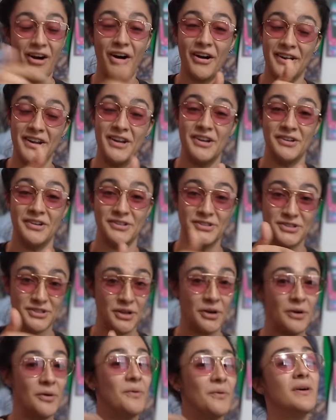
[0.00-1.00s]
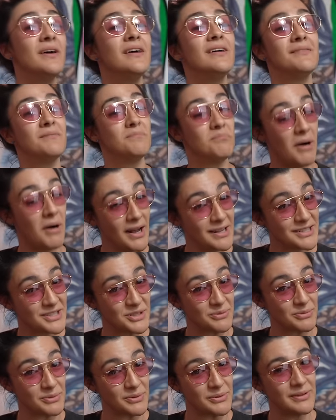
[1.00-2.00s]
on here. So
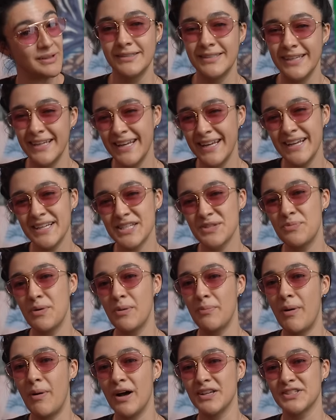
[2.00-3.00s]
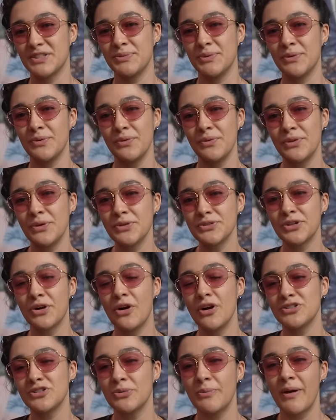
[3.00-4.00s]
possible. Tedious, but possible. Those are
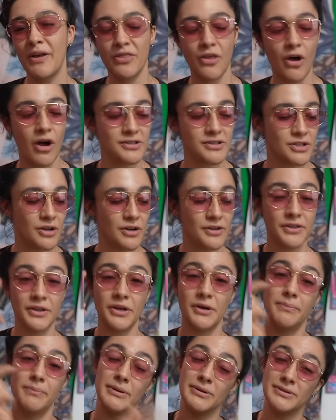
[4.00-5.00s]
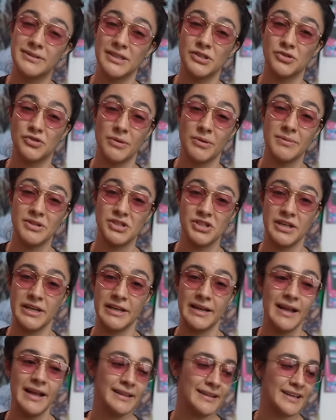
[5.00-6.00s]
also my thoughts on the built-in drum
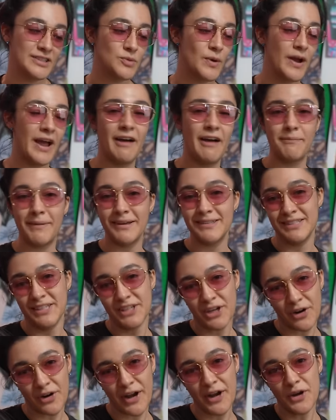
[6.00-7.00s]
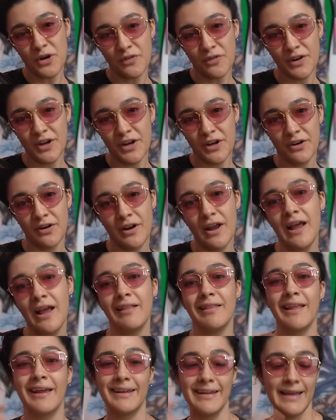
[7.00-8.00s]
machine. That's why I have my TR-8 over here.
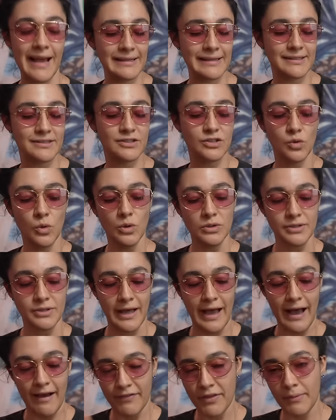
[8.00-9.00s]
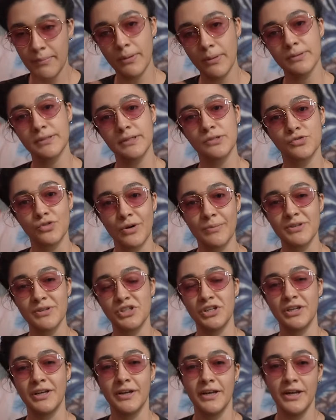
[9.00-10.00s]
Like, yes, it's cool to have the built-in drum
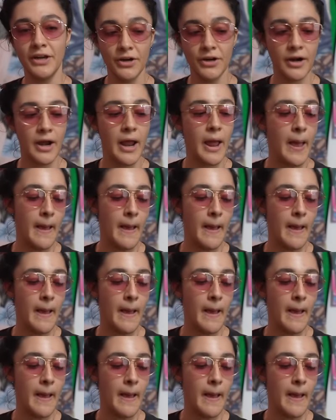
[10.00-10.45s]
machine in here,